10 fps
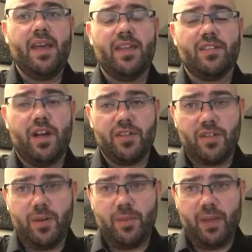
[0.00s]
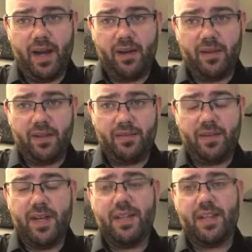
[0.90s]
It's also imperative
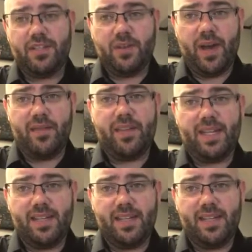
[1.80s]
that you have